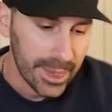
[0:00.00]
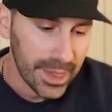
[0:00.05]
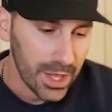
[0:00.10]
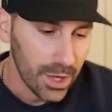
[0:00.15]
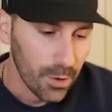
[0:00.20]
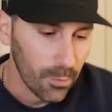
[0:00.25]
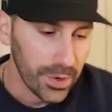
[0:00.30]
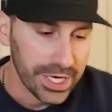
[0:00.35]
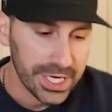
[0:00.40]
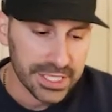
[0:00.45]

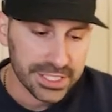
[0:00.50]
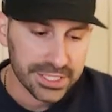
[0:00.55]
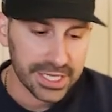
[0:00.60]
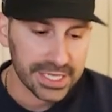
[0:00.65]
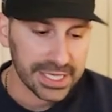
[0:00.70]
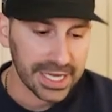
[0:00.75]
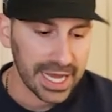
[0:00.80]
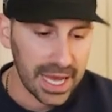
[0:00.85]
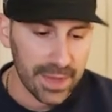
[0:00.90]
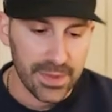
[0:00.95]
we just like
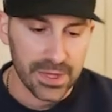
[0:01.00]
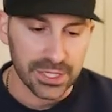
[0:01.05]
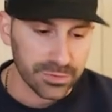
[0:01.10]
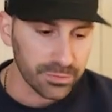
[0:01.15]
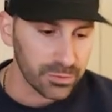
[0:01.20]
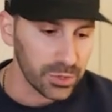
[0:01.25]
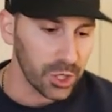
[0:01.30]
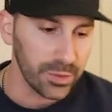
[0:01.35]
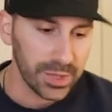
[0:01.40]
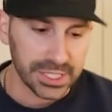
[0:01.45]
had this
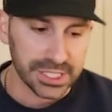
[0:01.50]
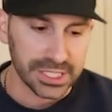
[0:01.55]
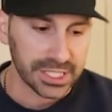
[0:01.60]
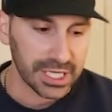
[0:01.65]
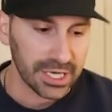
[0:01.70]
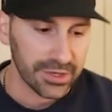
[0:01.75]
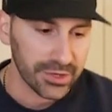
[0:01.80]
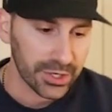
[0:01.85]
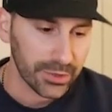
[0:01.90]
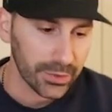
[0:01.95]
moment
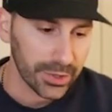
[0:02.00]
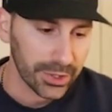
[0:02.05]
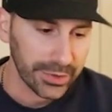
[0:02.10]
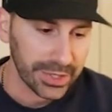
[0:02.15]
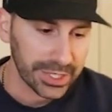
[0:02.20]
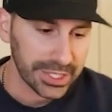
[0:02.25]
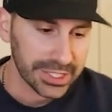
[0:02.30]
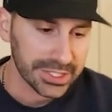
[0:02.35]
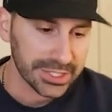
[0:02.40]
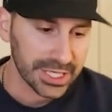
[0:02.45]
together where we
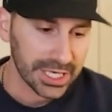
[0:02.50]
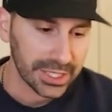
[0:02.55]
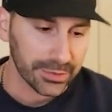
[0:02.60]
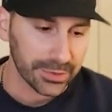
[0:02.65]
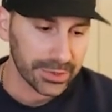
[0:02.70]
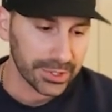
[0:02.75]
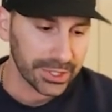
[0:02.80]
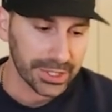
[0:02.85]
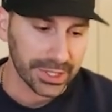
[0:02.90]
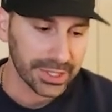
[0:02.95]
just like
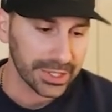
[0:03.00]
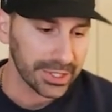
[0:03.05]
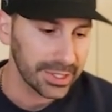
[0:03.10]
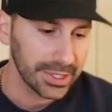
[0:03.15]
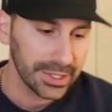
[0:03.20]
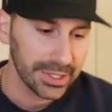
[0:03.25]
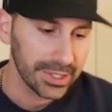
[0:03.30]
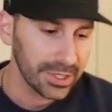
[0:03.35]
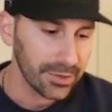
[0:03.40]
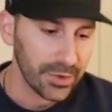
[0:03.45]

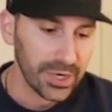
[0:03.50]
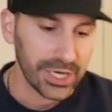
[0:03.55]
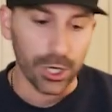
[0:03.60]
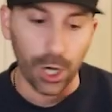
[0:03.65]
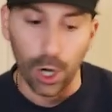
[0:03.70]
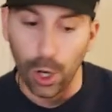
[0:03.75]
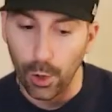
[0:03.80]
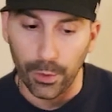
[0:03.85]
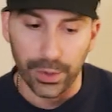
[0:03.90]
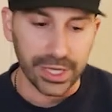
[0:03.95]
we'd
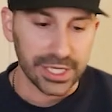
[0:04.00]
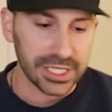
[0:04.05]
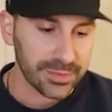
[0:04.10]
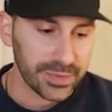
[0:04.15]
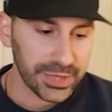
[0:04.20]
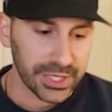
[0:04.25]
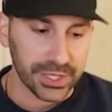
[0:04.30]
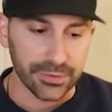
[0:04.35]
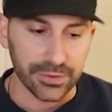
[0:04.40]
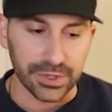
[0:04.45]
always
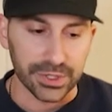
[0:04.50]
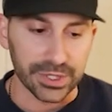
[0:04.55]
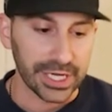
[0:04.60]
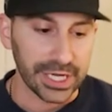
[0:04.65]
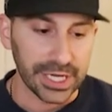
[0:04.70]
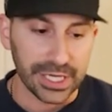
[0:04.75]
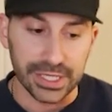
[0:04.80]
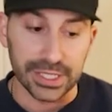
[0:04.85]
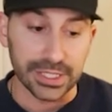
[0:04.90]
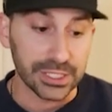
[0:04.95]
been
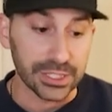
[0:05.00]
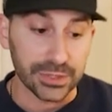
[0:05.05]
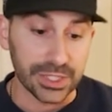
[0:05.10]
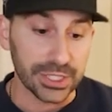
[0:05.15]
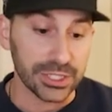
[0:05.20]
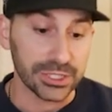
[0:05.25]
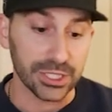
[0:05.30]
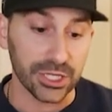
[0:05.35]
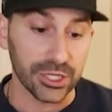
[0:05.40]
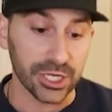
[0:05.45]
related to
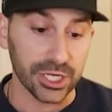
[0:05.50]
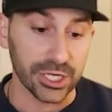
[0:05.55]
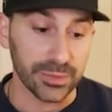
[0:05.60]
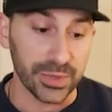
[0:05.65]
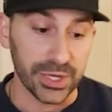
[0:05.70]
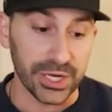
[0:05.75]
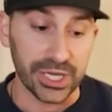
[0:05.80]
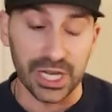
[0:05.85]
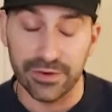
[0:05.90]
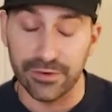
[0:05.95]
each other, but
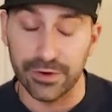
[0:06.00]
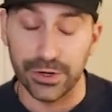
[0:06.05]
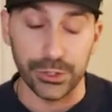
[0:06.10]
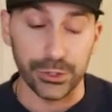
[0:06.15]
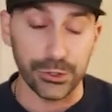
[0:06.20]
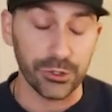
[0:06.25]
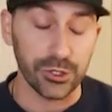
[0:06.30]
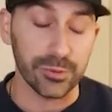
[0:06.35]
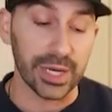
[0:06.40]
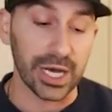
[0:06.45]
never
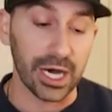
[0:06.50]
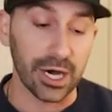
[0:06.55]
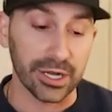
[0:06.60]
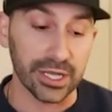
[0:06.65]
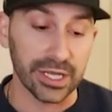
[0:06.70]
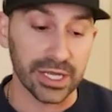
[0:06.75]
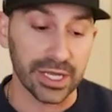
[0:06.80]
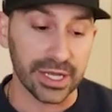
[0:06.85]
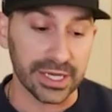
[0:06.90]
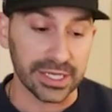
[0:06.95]
knew about
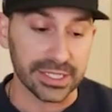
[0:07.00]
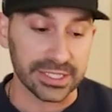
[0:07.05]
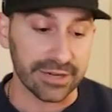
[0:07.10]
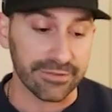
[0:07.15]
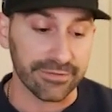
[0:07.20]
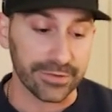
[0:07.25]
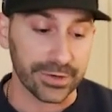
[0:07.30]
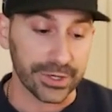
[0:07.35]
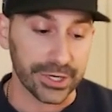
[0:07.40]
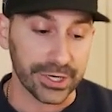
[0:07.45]
it except
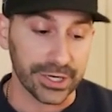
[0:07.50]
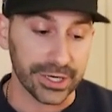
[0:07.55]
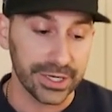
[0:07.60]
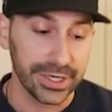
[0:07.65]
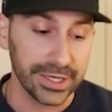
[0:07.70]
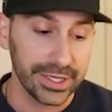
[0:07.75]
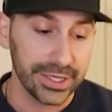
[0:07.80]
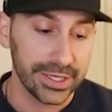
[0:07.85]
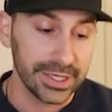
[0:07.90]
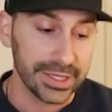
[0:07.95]
for
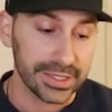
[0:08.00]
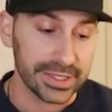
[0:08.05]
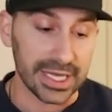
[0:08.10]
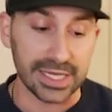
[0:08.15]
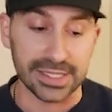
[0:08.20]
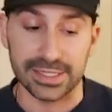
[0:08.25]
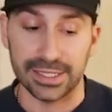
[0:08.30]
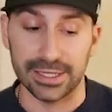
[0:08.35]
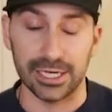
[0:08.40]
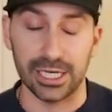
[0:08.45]
that
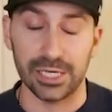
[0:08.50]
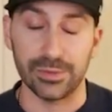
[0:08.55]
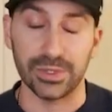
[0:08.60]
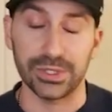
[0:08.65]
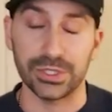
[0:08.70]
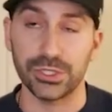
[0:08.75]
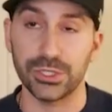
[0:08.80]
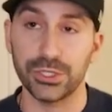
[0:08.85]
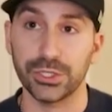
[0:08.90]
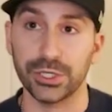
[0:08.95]
time on the
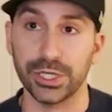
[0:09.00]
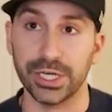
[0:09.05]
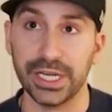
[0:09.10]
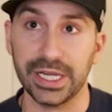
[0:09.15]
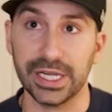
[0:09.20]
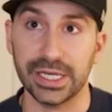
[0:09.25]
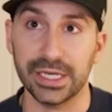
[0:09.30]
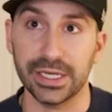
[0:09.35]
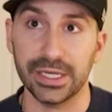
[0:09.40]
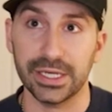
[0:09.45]

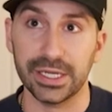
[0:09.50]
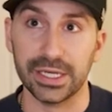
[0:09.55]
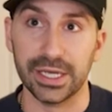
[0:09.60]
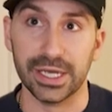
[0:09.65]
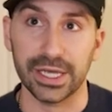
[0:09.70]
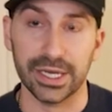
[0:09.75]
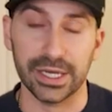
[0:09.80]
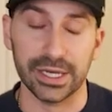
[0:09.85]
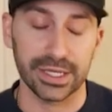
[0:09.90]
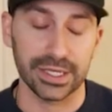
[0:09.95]
street.
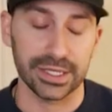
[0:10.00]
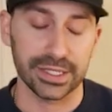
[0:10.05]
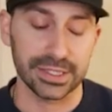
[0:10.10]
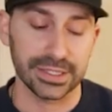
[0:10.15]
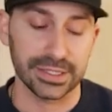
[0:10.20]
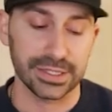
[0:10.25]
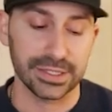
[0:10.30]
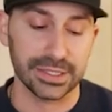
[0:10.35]
And